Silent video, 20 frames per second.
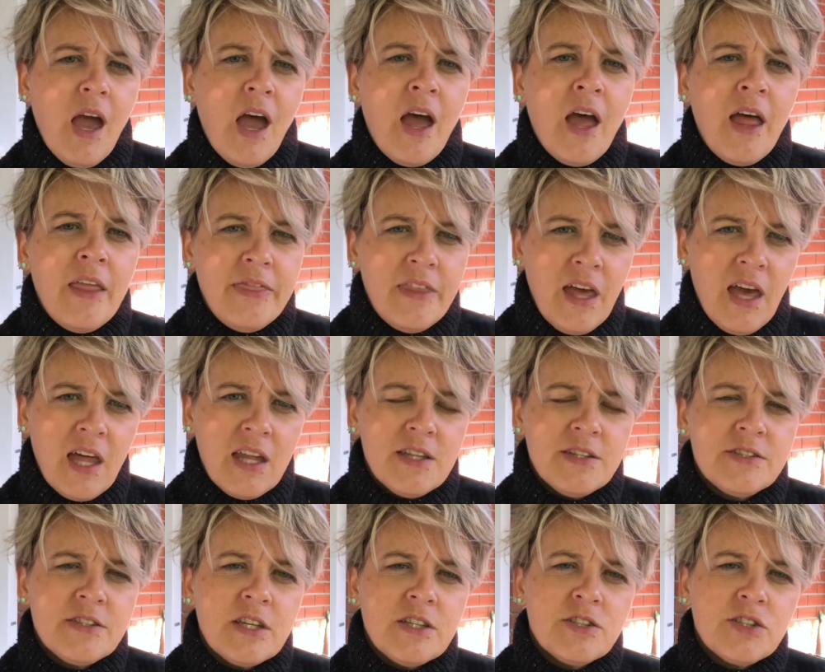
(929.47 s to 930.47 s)
And that
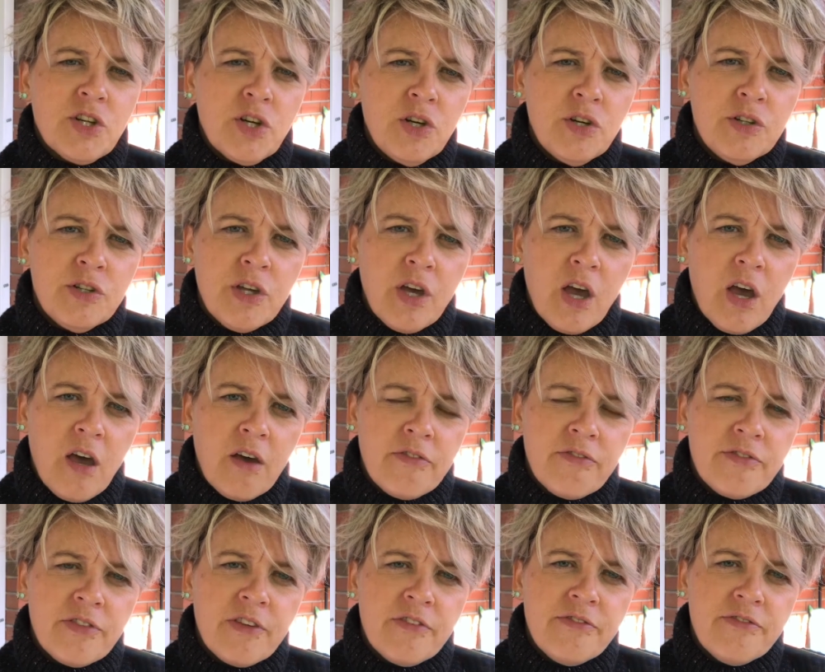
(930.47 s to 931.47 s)
is they turned
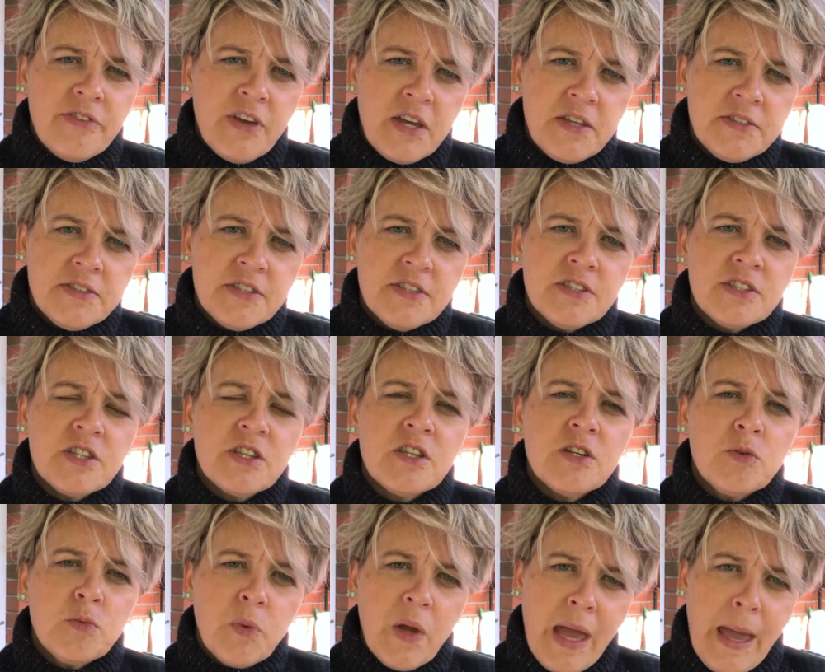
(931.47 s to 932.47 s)
off the fences to
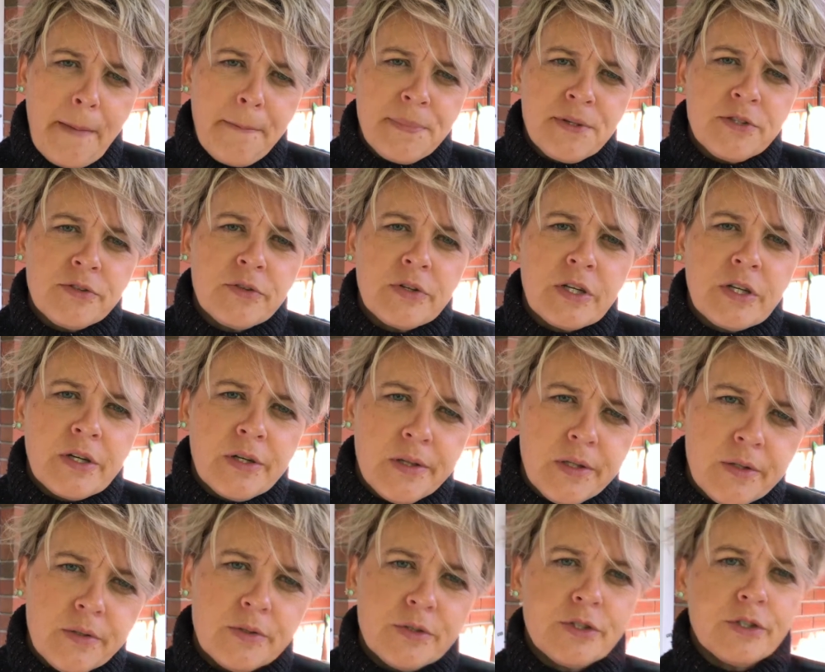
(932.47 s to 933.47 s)
the raptor
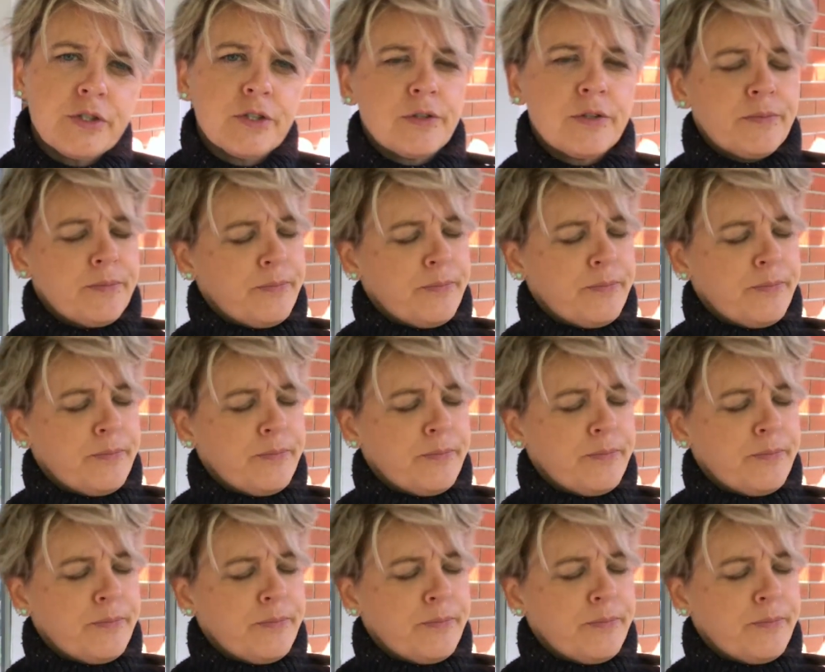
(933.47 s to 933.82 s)
enclosure.